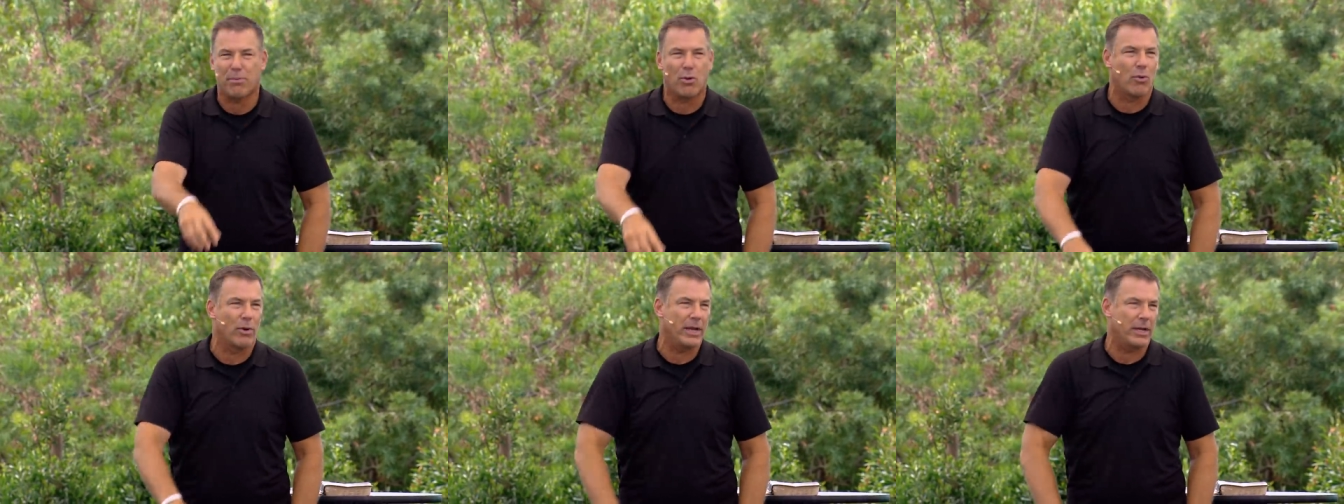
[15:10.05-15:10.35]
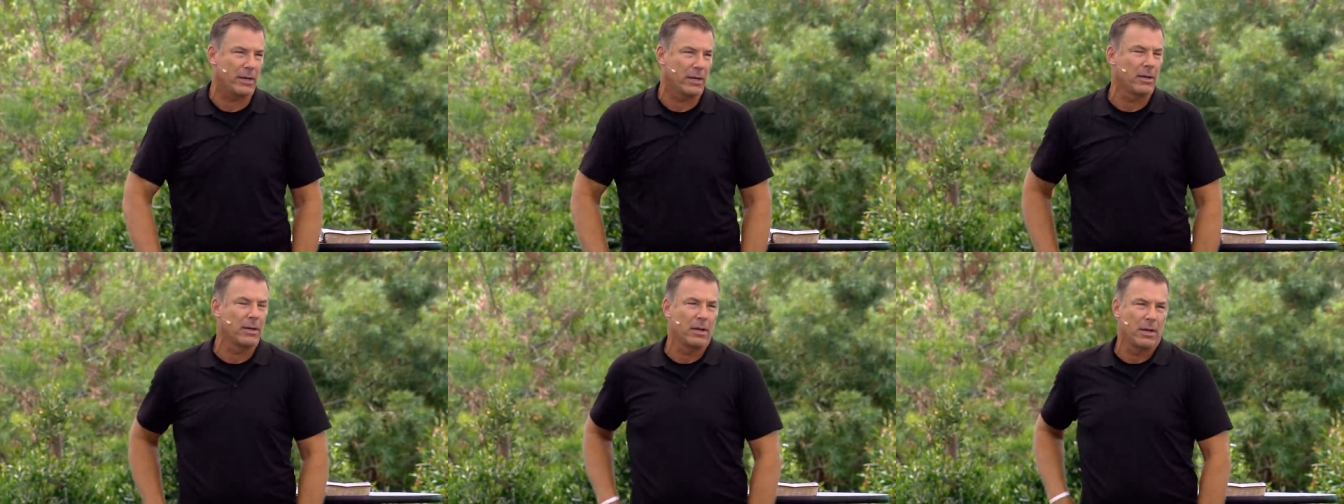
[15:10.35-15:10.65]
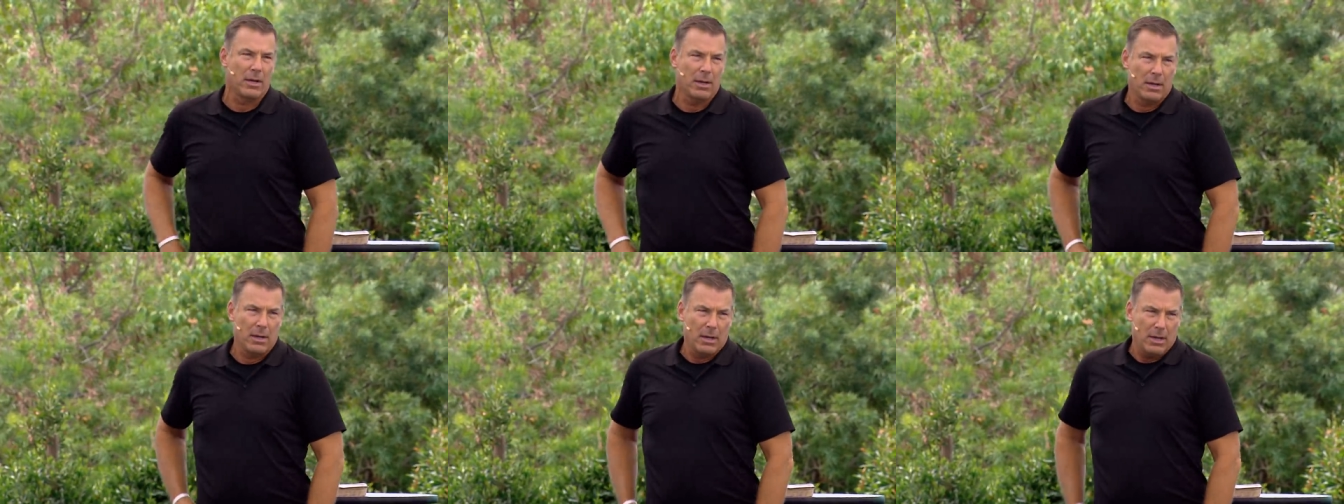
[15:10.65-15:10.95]
point?
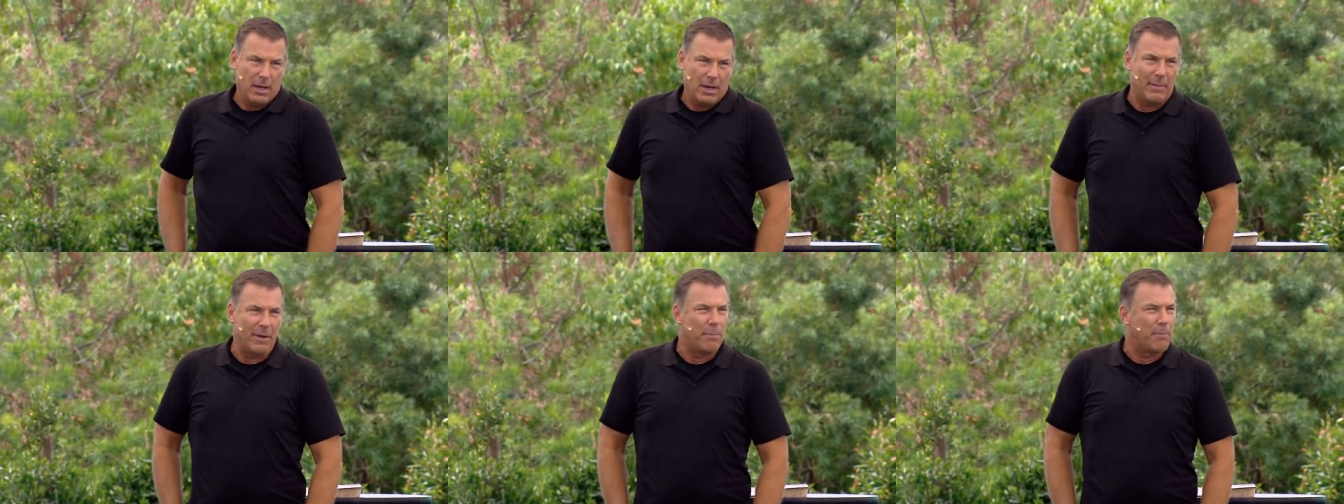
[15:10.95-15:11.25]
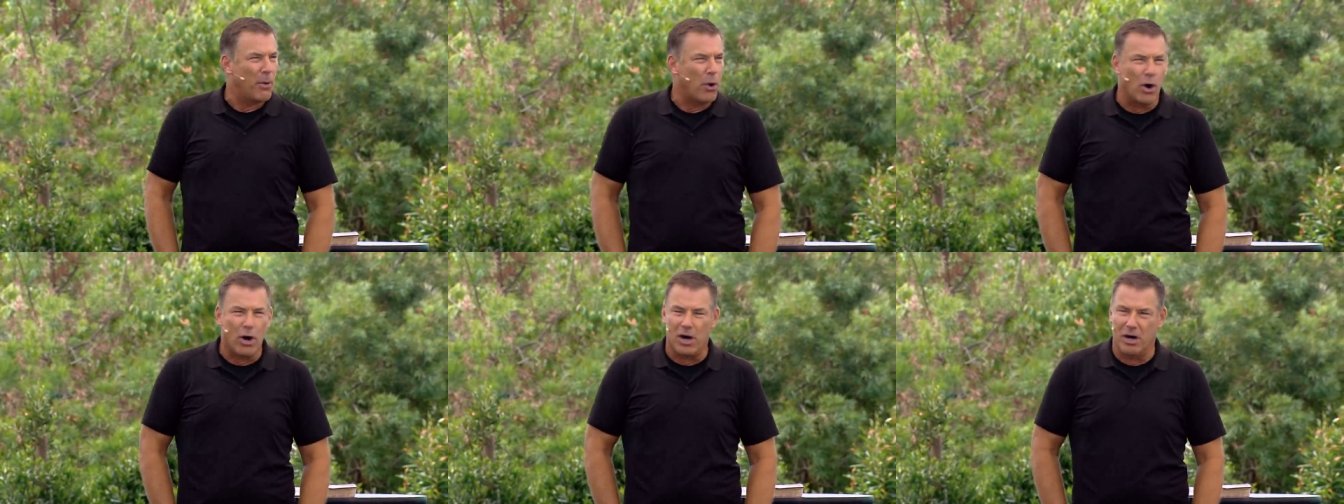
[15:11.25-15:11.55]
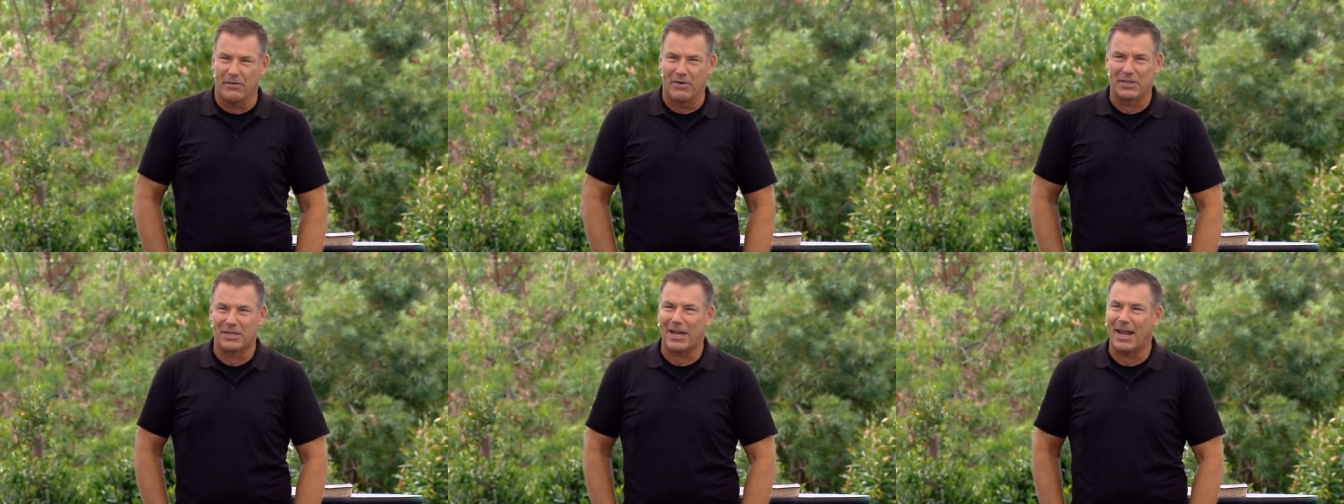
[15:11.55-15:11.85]
I mean, part
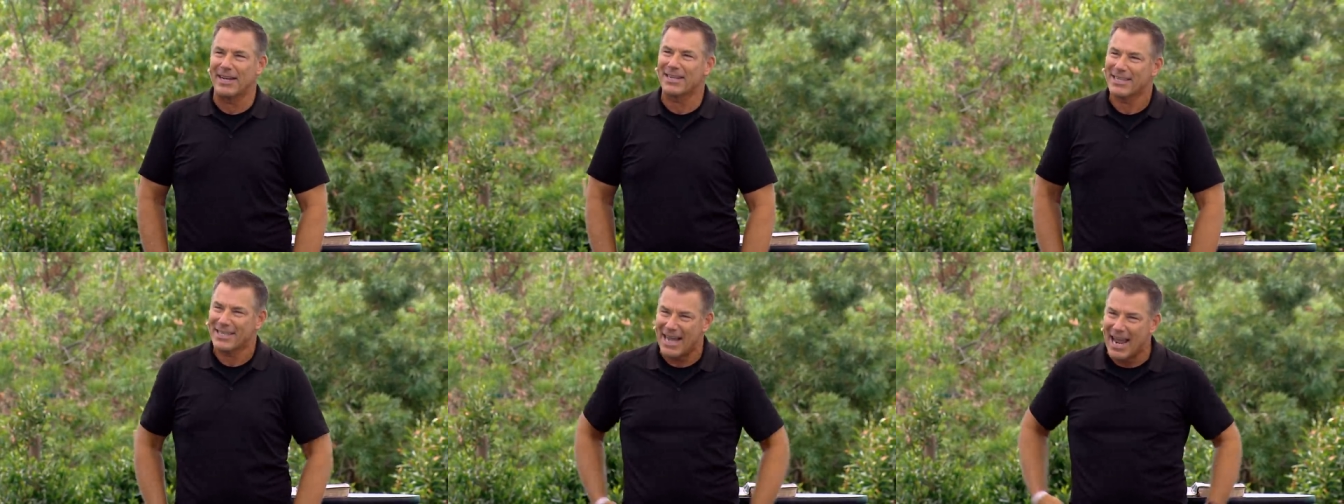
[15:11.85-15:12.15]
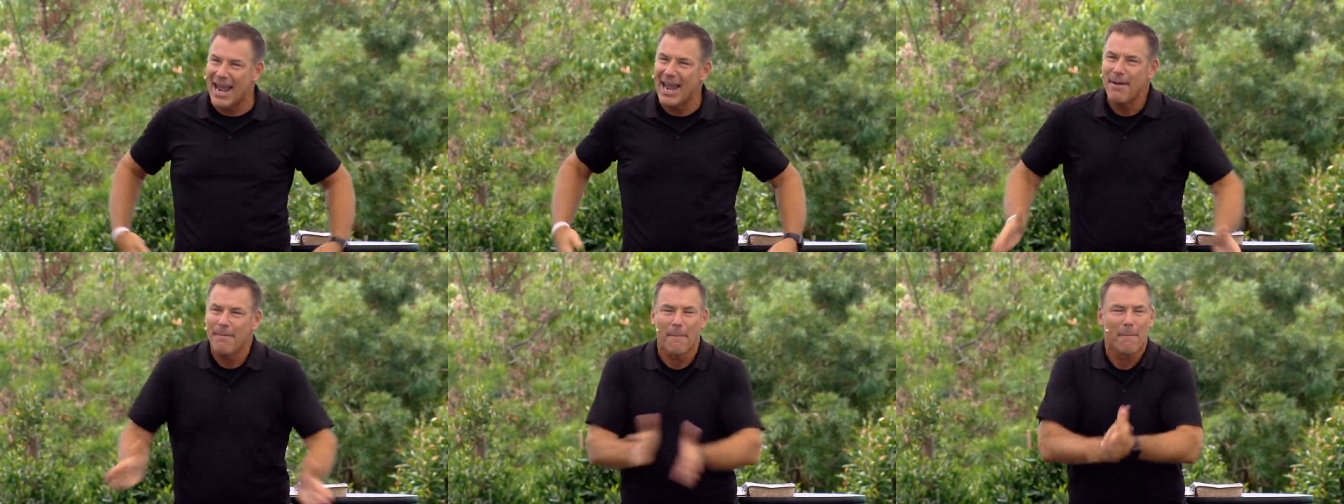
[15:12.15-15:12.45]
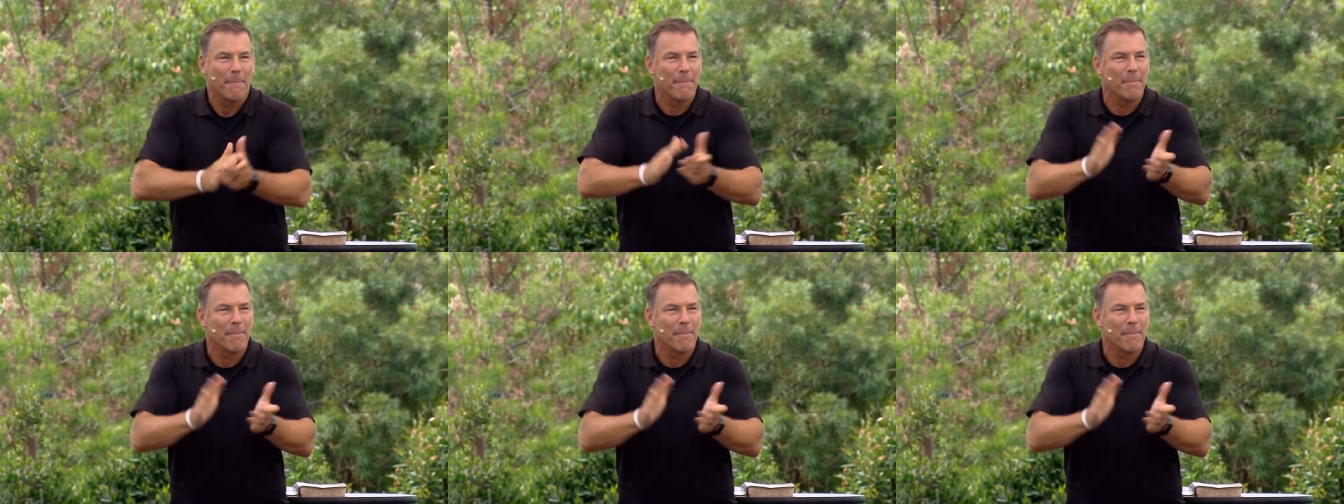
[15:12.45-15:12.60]
of it's like, see,